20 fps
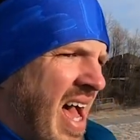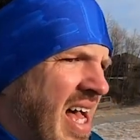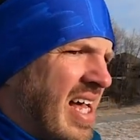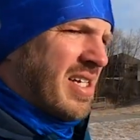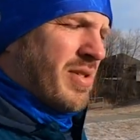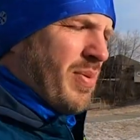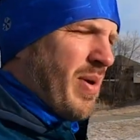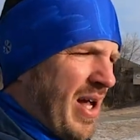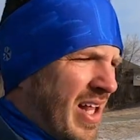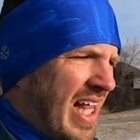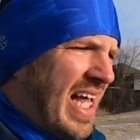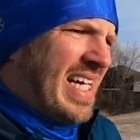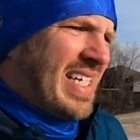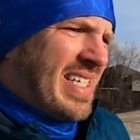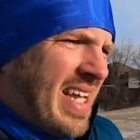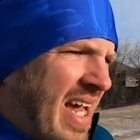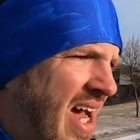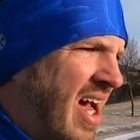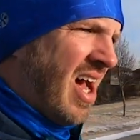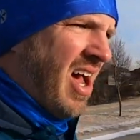as well
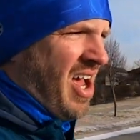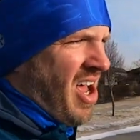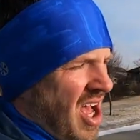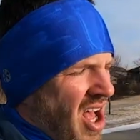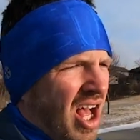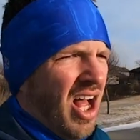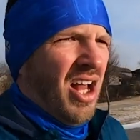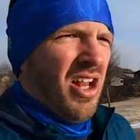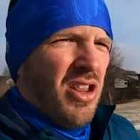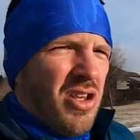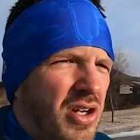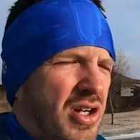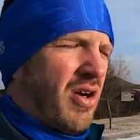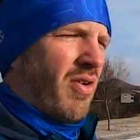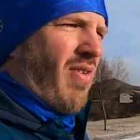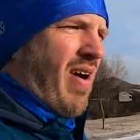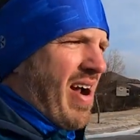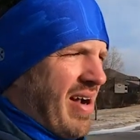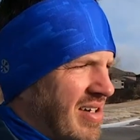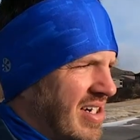as look
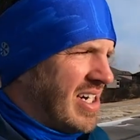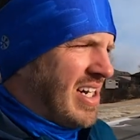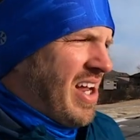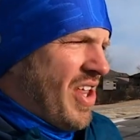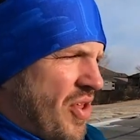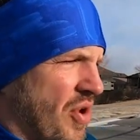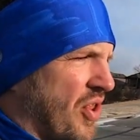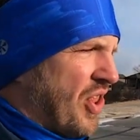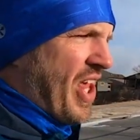around at other